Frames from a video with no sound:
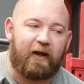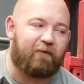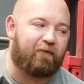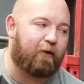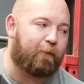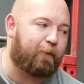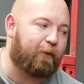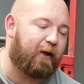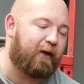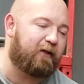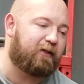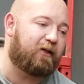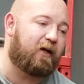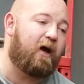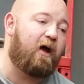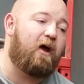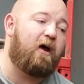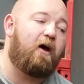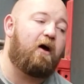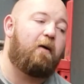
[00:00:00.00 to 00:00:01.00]
have their place.
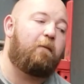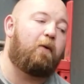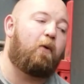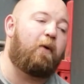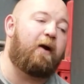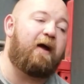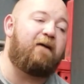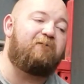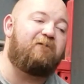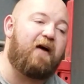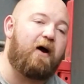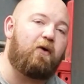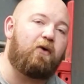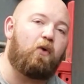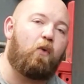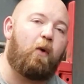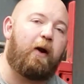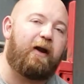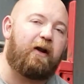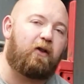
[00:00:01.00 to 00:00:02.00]
But when I found
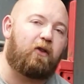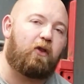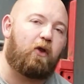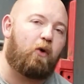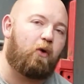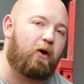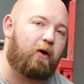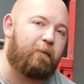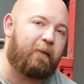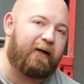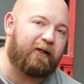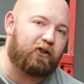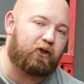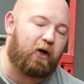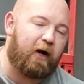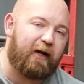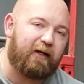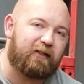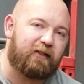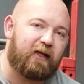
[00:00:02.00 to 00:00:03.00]
a way to load up my
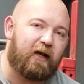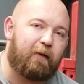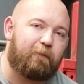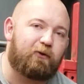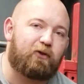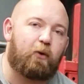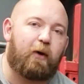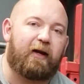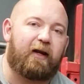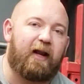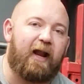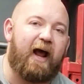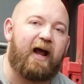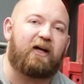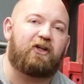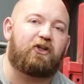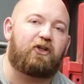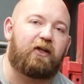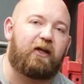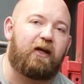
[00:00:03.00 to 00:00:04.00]
triceps so I could
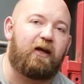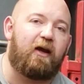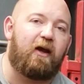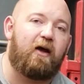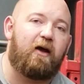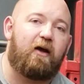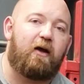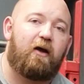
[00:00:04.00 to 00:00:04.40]
actually